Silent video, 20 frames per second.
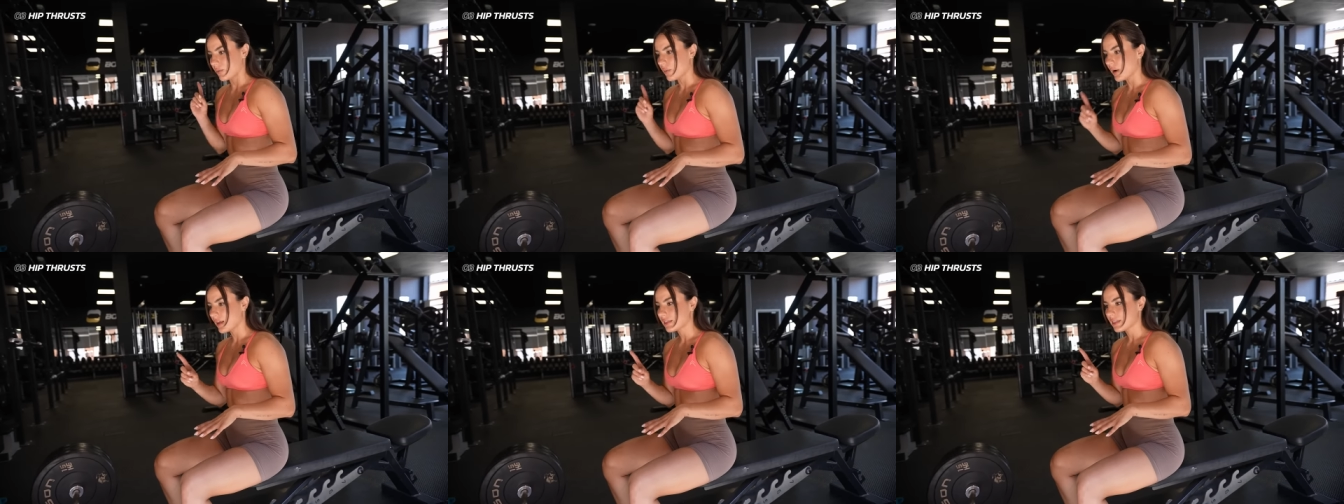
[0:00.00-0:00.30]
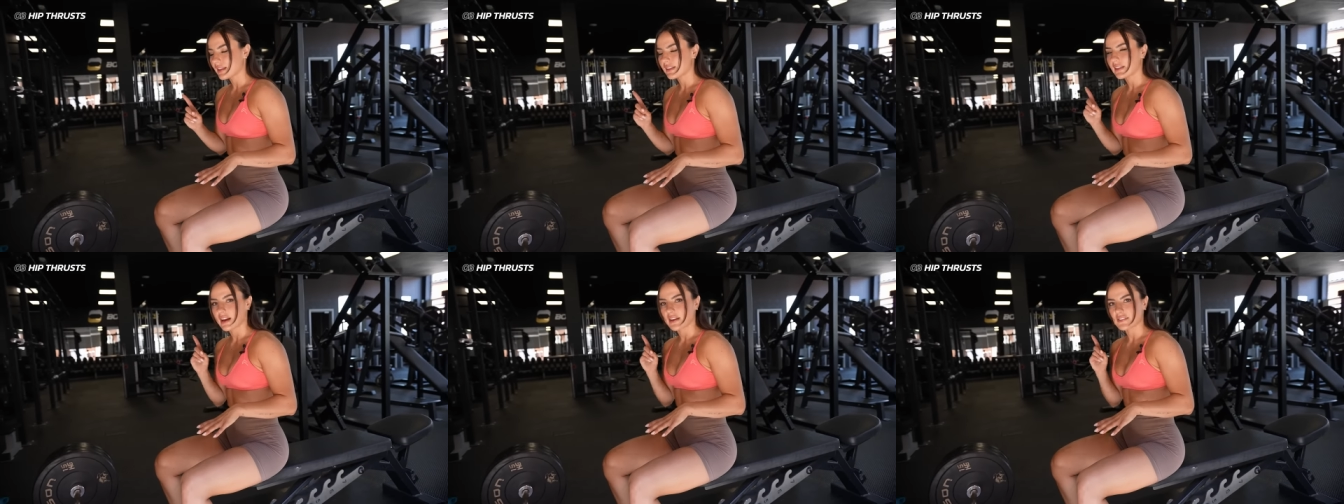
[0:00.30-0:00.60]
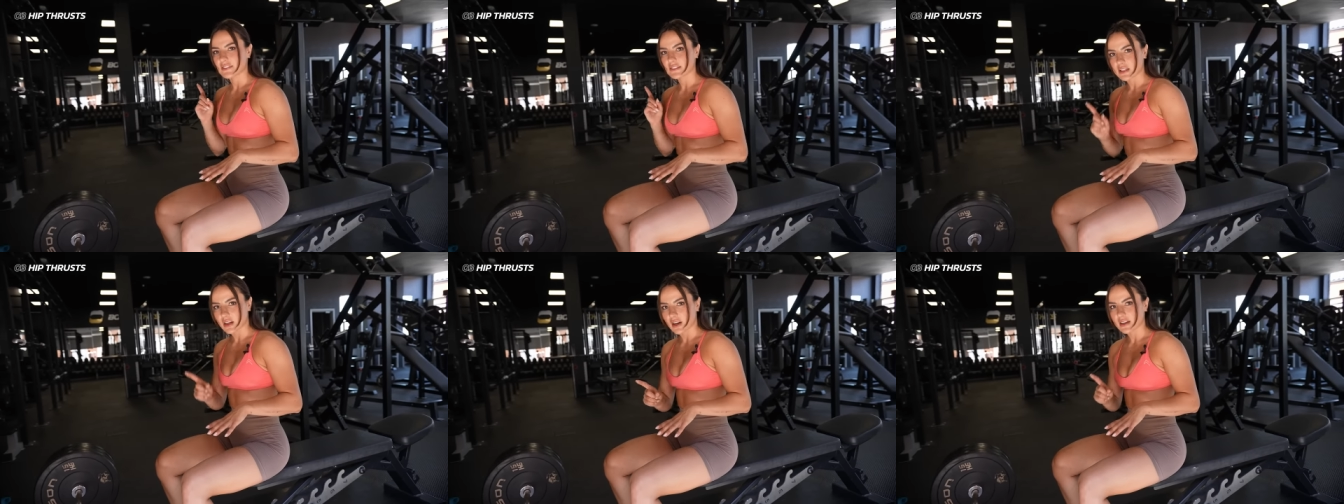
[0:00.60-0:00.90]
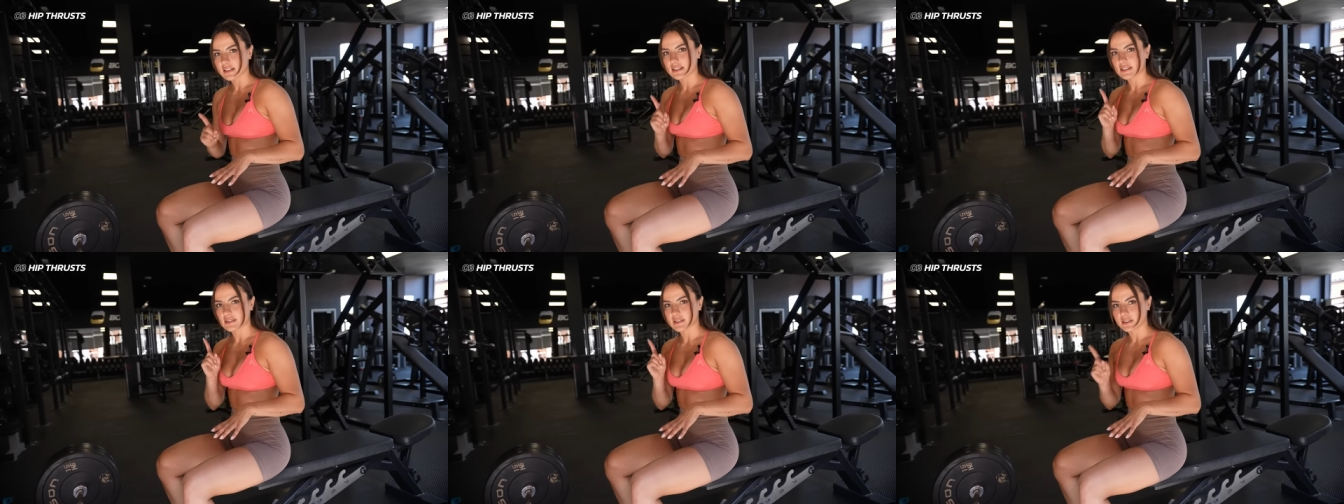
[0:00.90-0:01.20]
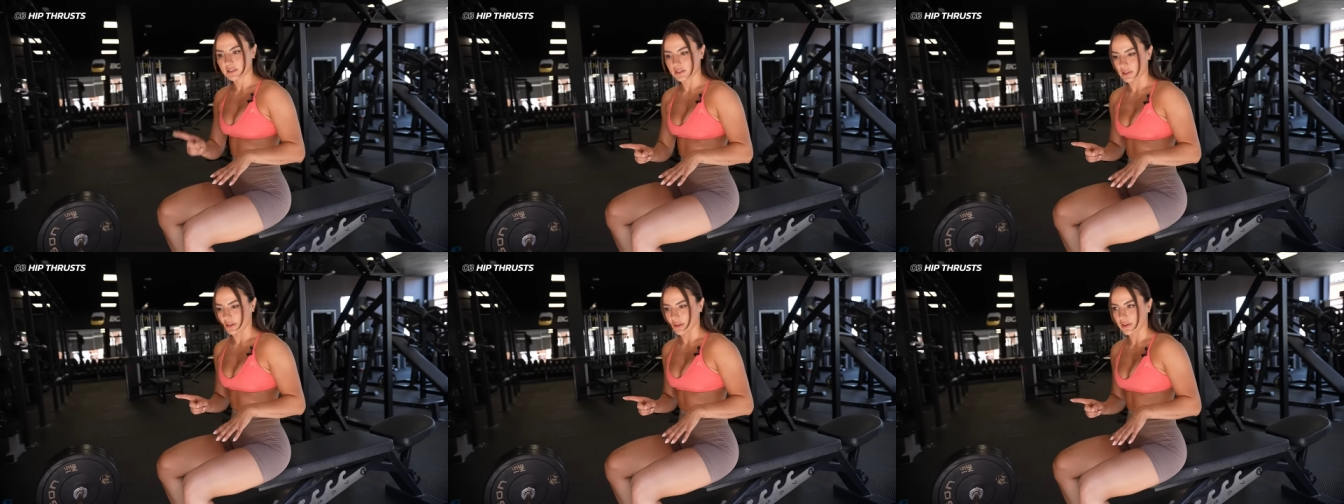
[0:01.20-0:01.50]
one thing that I've started to
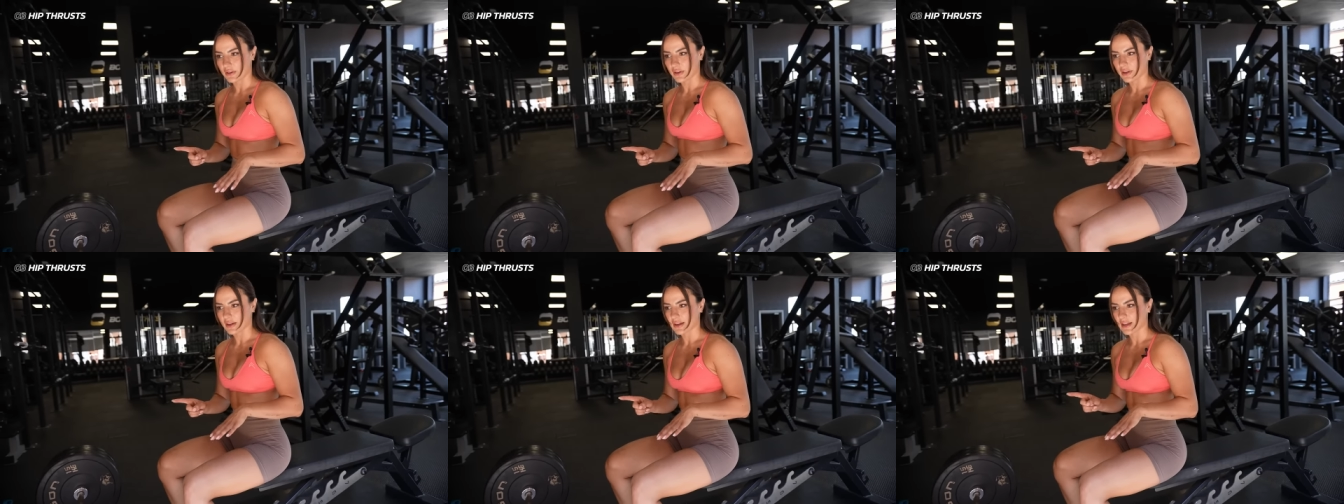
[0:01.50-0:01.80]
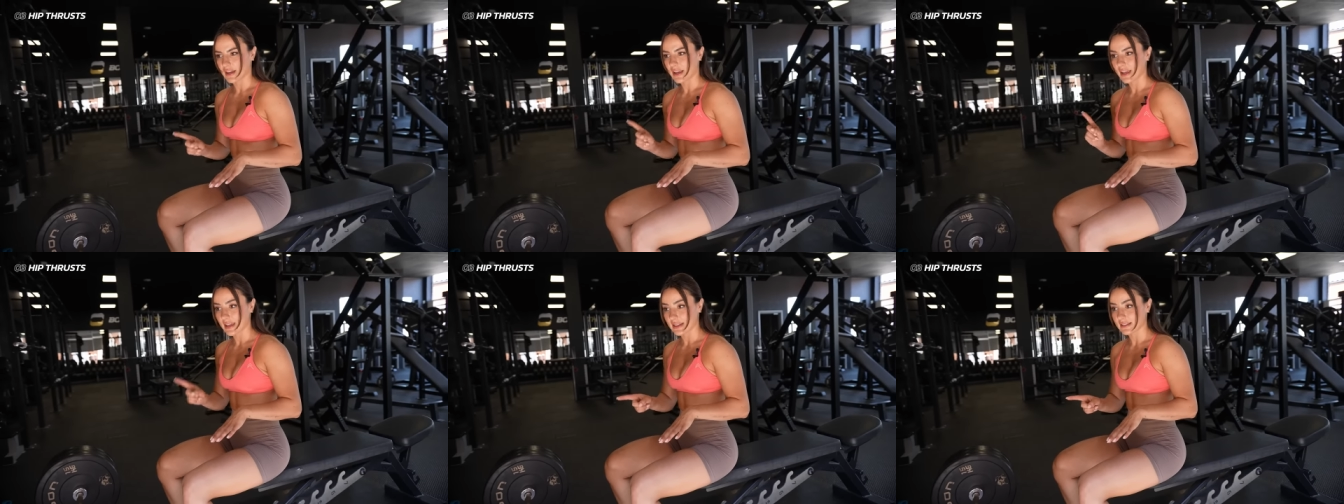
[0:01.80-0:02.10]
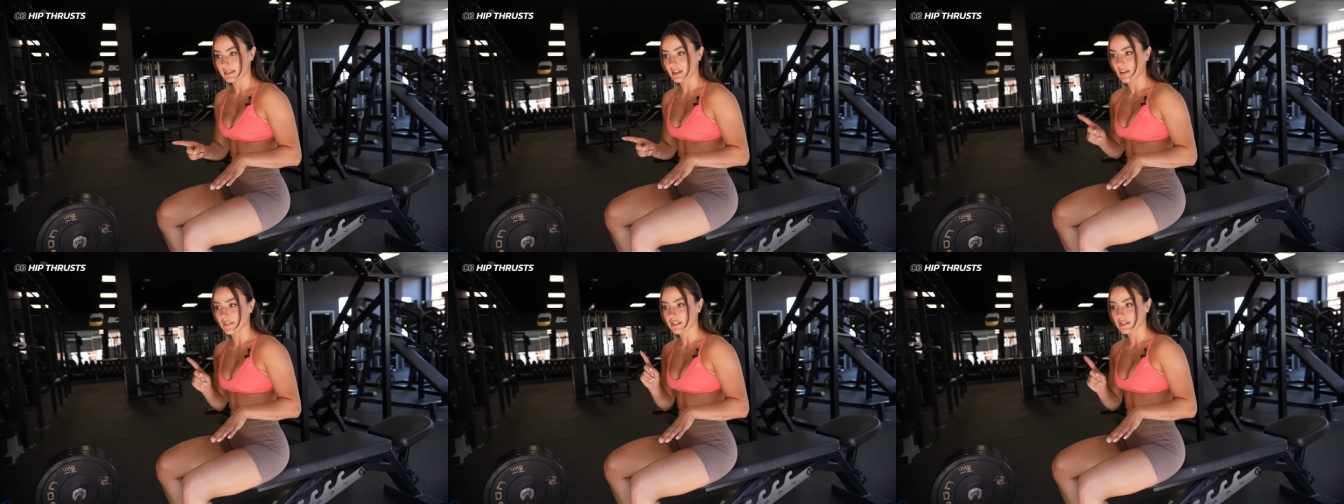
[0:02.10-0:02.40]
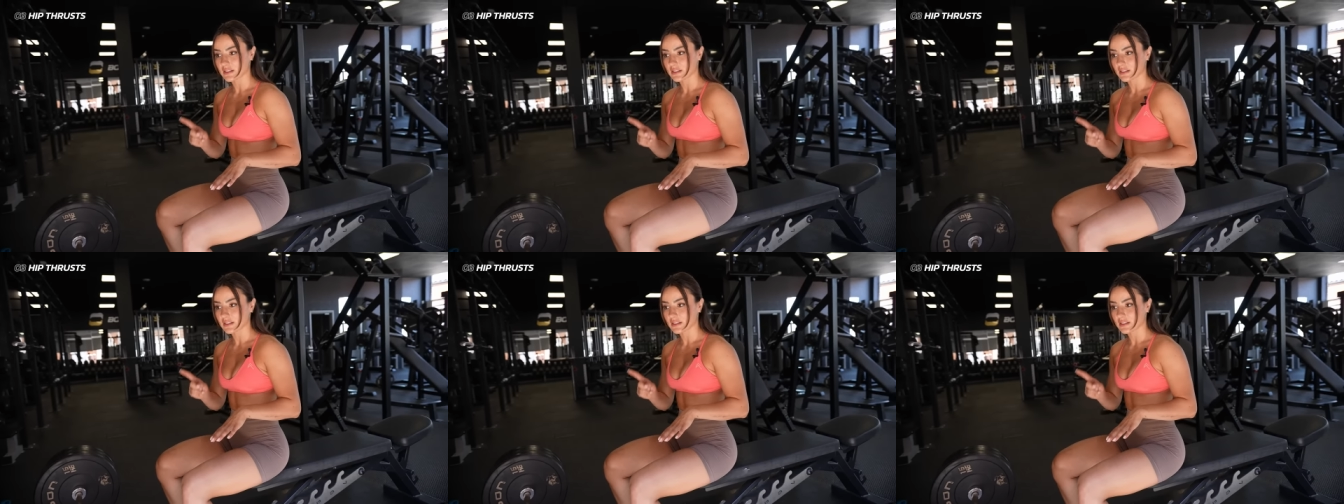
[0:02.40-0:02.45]
do is I've